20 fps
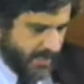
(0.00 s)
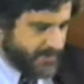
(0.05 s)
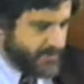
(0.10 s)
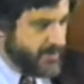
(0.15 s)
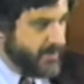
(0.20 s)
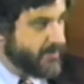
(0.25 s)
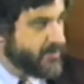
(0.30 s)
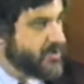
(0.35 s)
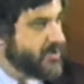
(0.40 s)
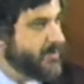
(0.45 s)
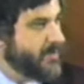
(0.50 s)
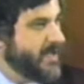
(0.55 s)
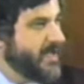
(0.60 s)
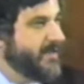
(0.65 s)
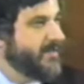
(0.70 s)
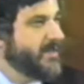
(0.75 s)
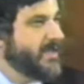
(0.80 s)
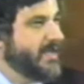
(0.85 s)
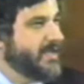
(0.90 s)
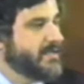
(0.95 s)
It seems to
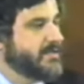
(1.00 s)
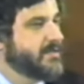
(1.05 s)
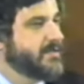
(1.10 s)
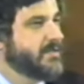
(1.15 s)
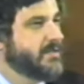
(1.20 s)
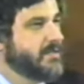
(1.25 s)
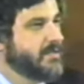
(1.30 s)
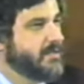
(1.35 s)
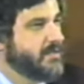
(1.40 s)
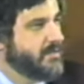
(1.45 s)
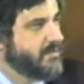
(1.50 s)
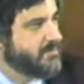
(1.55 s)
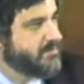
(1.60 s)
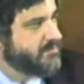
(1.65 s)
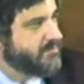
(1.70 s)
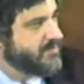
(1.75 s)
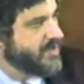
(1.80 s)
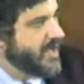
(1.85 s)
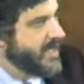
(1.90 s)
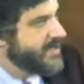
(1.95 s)
me that
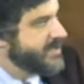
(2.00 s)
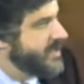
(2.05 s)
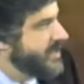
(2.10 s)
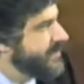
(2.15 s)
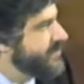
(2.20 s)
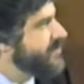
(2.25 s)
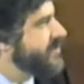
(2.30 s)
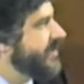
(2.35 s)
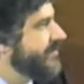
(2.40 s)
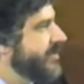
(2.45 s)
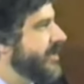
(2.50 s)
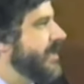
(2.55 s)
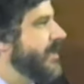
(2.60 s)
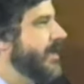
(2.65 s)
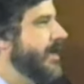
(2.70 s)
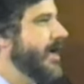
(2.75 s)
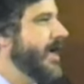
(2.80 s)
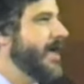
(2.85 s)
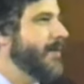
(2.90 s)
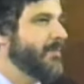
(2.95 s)

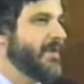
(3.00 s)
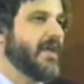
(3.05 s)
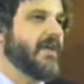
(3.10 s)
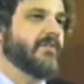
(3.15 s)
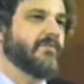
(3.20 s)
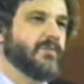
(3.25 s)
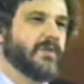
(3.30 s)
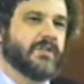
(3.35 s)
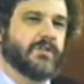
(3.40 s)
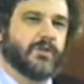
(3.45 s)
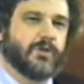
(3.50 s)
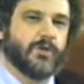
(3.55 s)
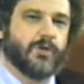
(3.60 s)
1979 may have been the